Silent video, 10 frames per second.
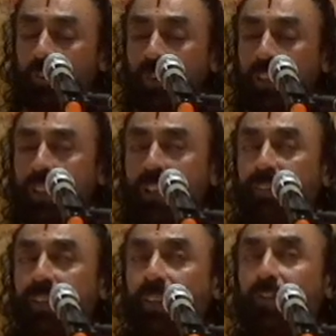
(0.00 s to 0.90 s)
to the
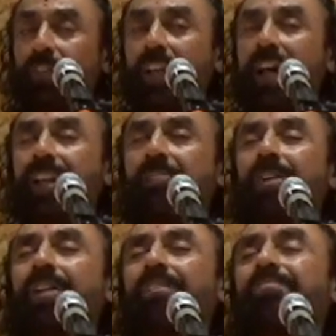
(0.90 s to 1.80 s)
level of an
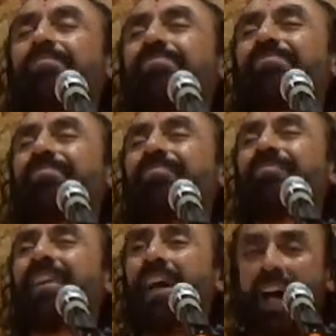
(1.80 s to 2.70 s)
animal.
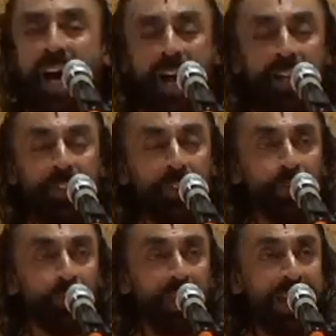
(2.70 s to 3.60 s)
Our
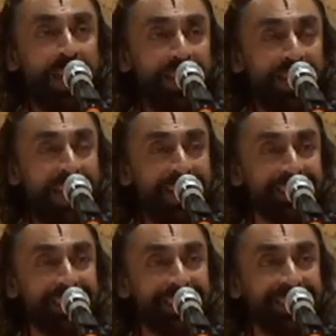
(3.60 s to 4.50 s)

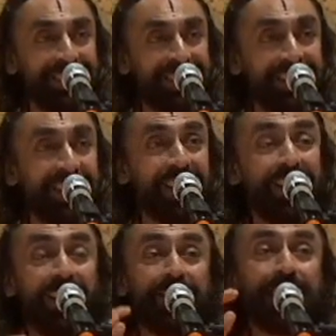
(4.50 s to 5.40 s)
humaneness
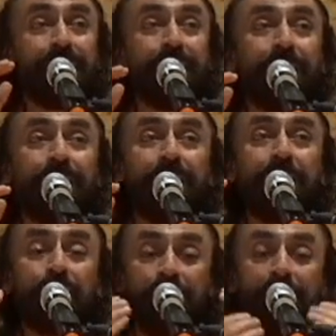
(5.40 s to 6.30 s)
is in
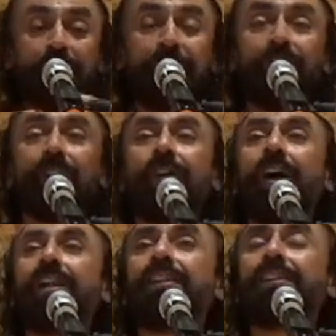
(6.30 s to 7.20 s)
keeping the
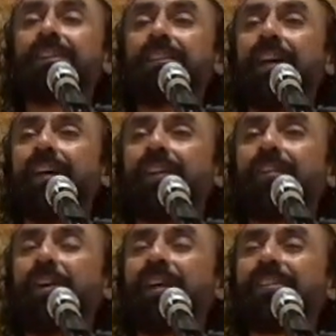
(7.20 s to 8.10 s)
knowledge in our
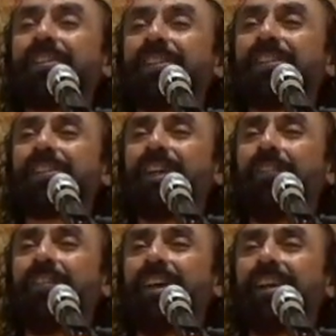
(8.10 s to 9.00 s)
conscious
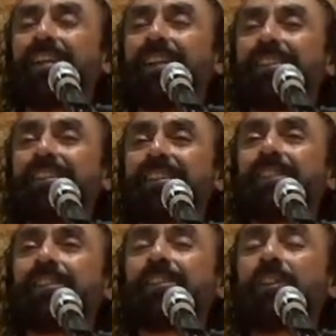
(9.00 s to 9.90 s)
awareness.
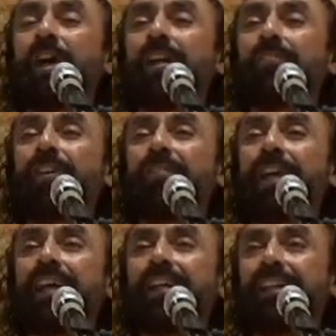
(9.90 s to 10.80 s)
This is called
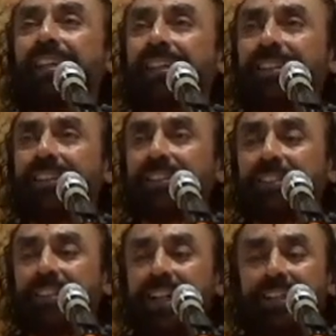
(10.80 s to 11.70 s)
Vedic. This
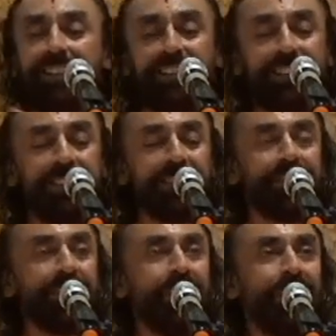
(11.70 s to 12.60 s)
is right, this
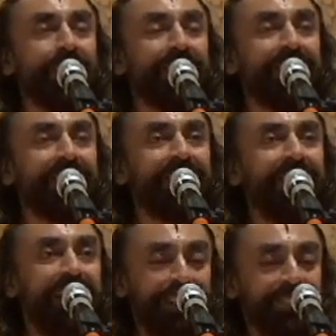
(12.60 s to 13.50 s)
is wrong,
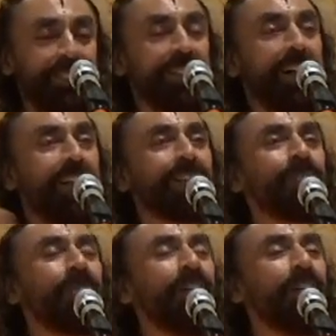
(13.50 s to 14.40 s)
as
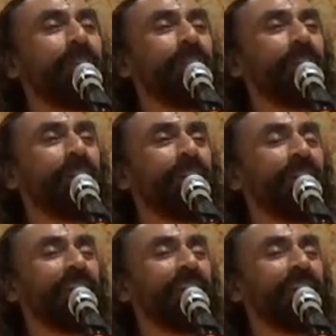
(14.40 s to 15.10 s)
regards behavior.